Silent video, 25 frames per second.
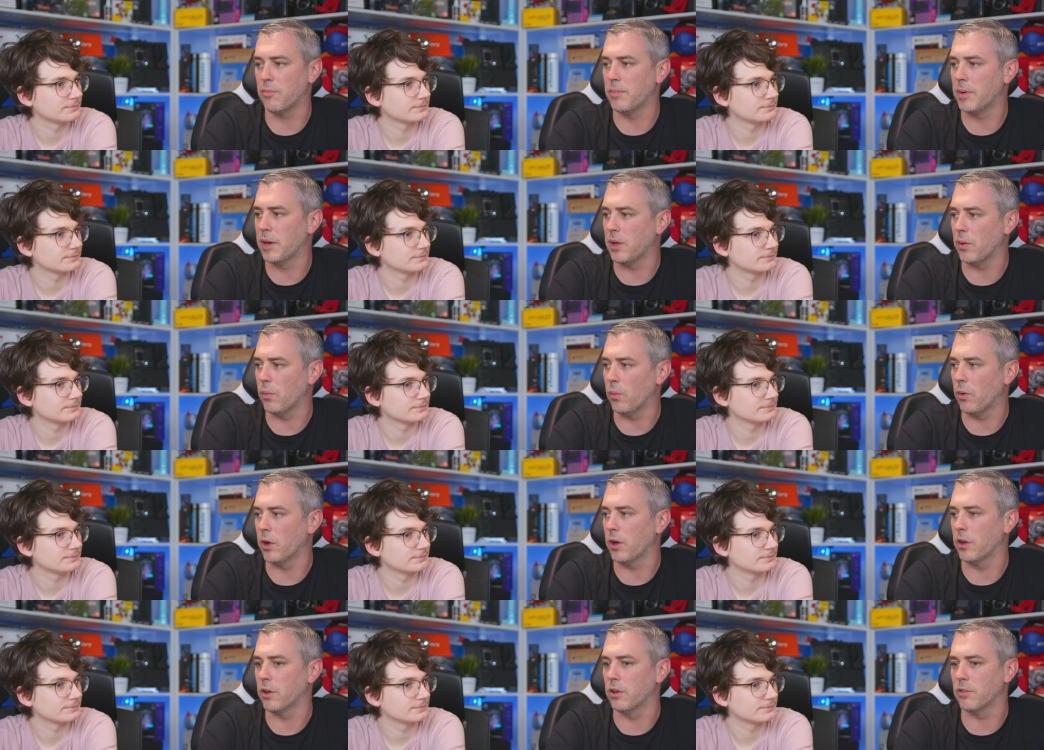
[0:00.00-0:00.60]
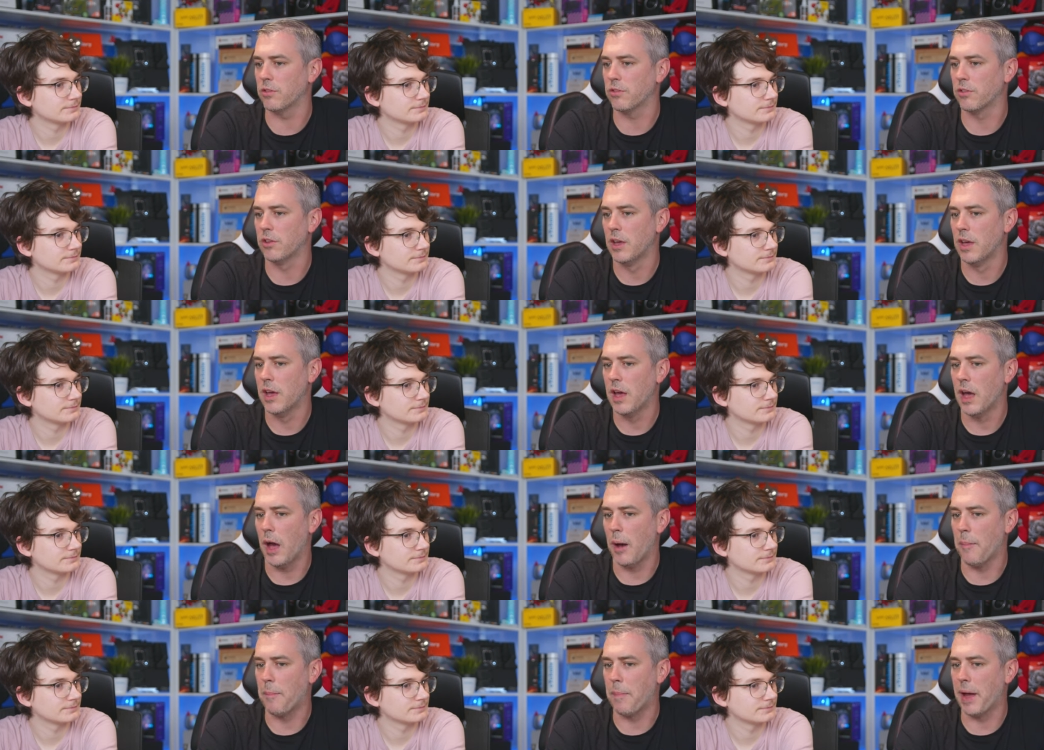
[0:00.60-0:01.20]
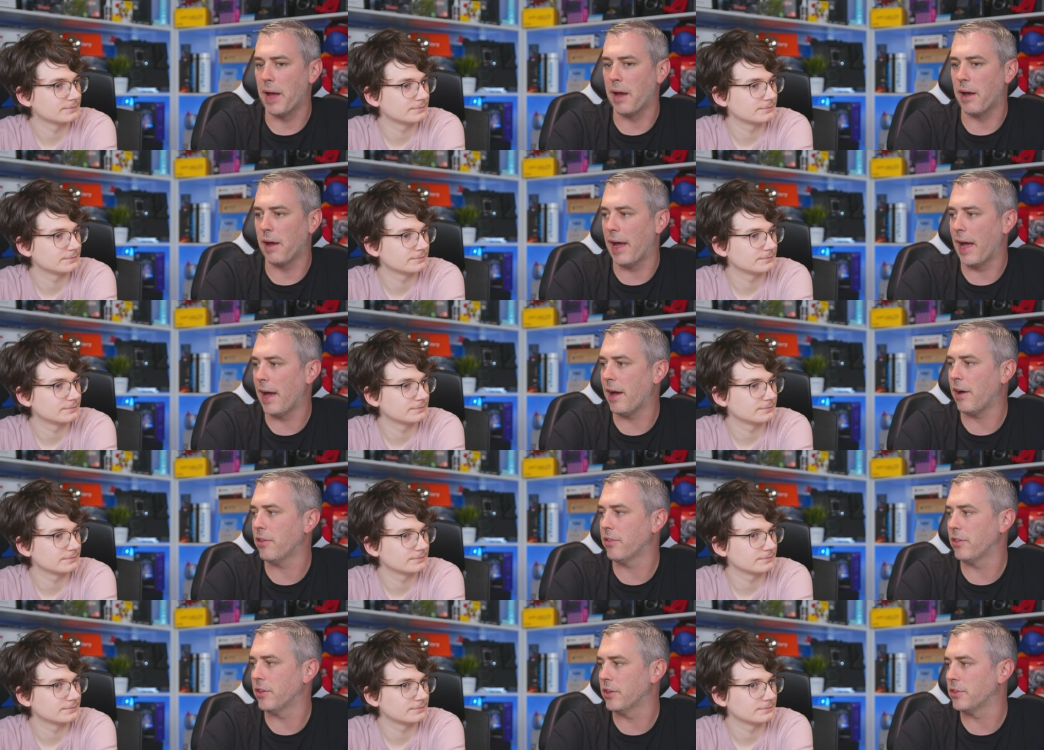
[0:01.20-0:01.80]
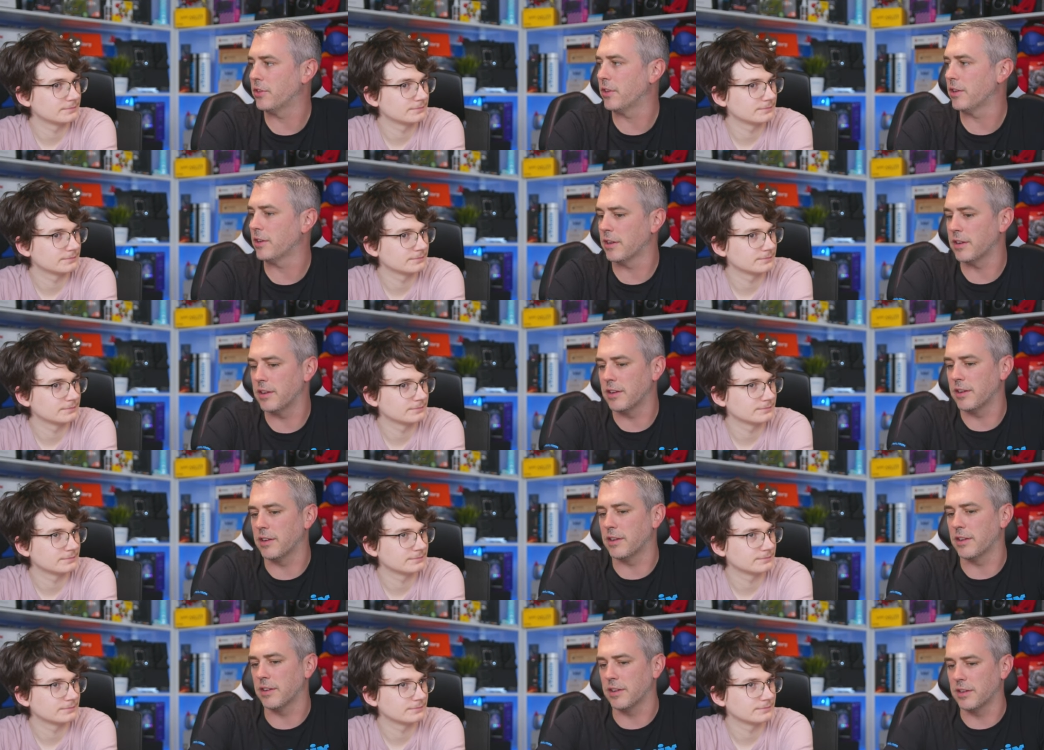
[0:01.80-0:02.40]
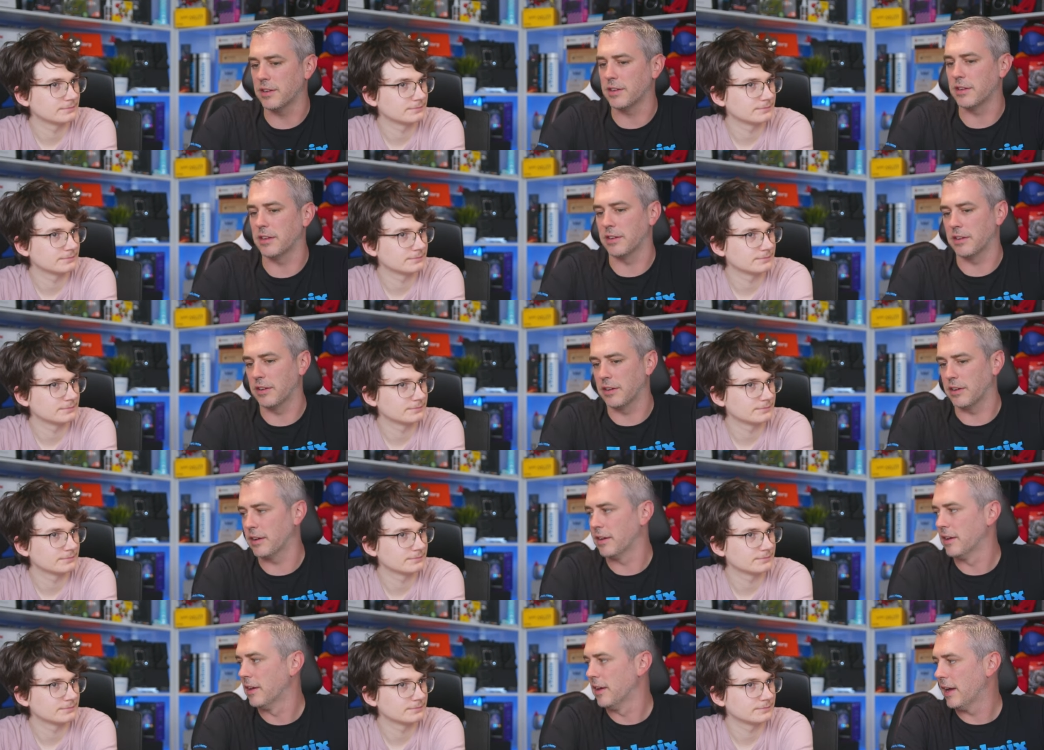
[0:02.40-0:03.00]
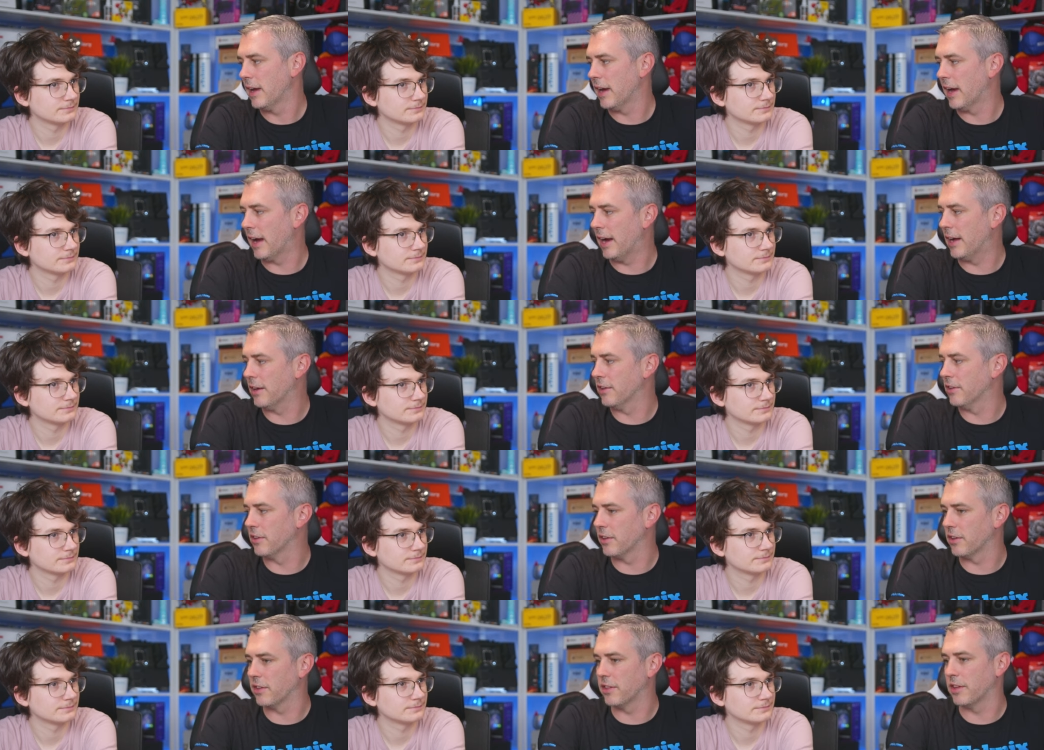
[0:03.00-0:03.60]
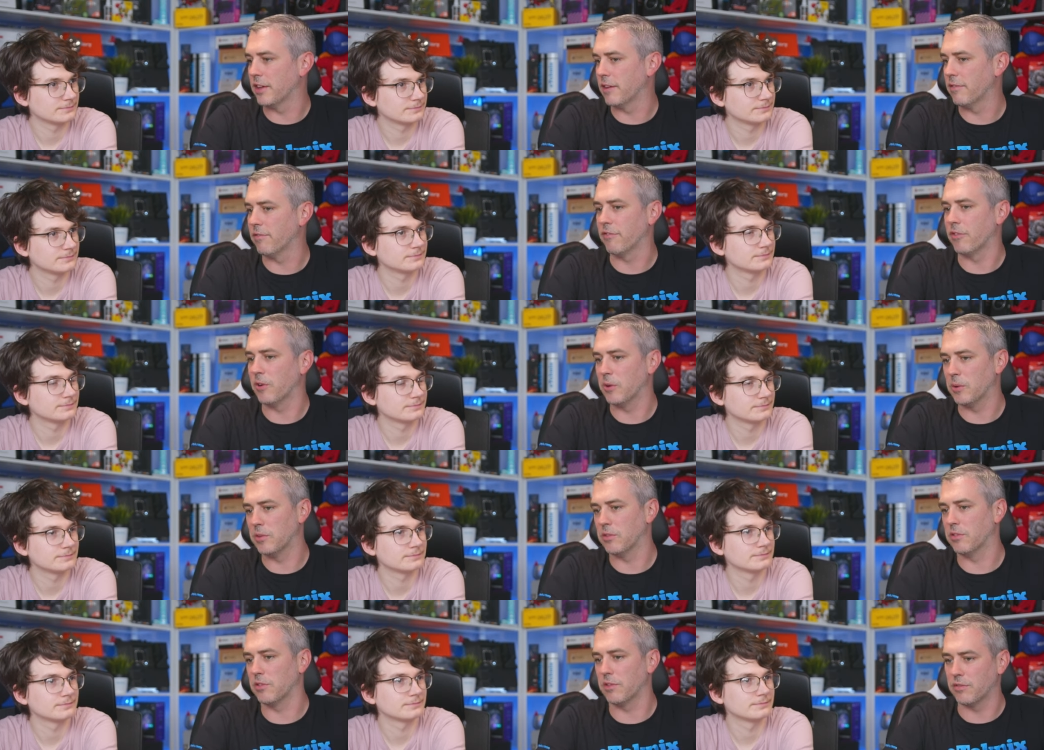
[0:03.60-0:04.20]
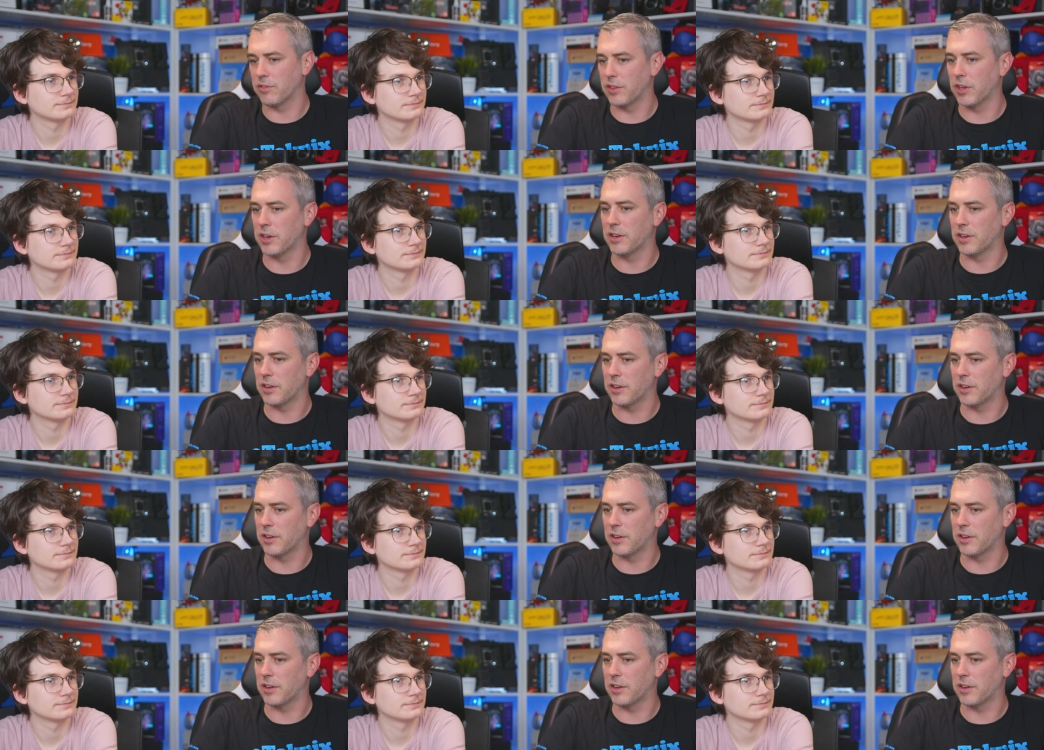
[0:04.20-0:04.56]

Speaker 1: many words about how the da da da da da da da. Under the influence of da da